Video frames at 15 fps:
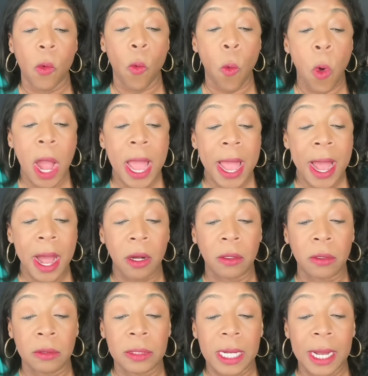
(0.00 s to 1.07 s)

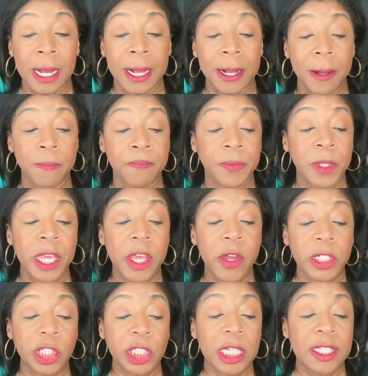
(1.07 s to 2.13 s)
Wow.
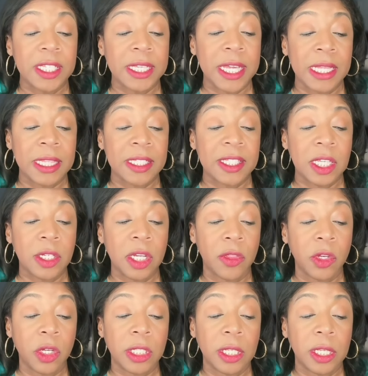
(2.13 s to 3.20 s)
Here she is again. This is
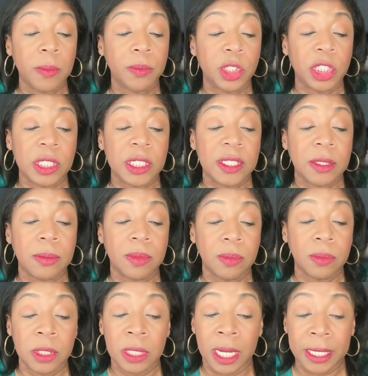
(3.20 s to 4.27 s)
another clip. She's,
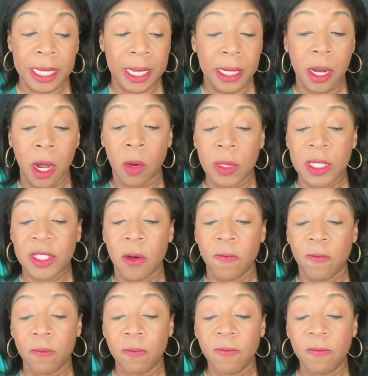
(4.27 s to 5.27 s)
again, always on